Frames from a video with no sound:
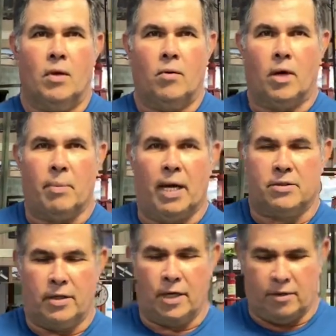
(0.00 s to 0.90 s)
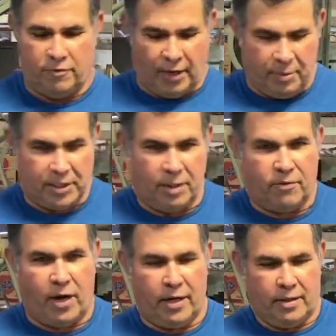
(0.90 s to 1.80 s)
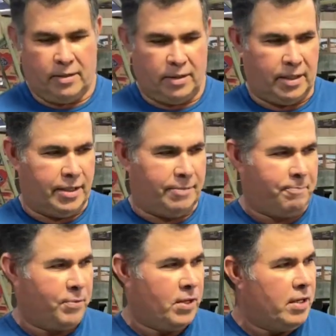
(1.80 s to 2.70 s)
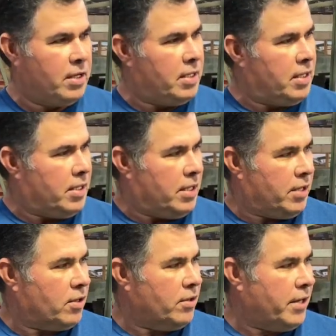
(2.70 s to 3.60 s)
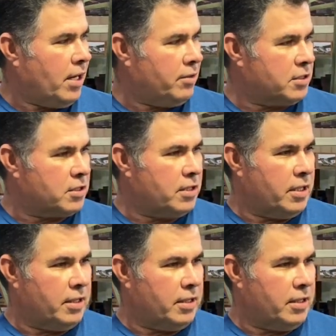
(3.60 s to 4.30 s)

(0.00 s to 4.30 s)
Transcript: Welcome back to another Fabric Tip Friday. You're going to notice